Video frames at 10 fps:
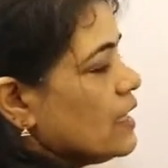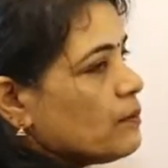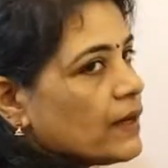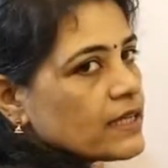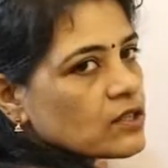in
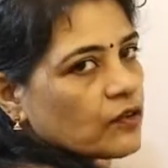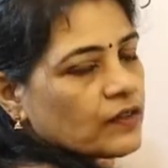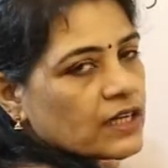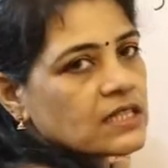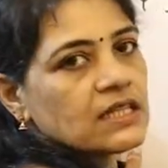place of
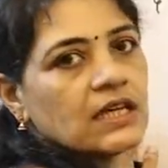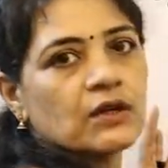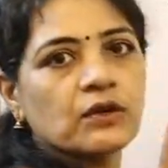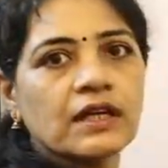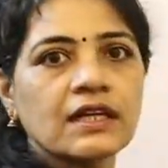that
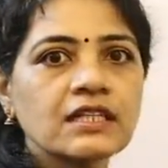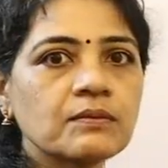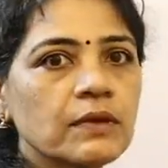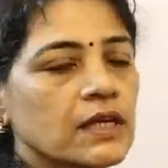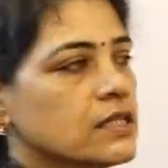0, that is
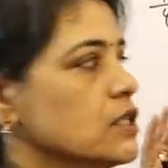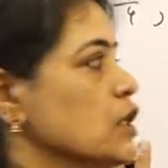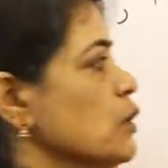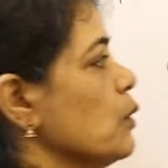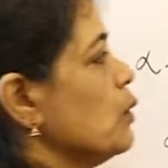b is
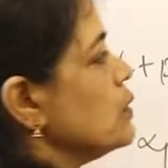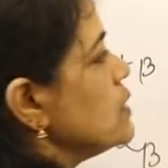0.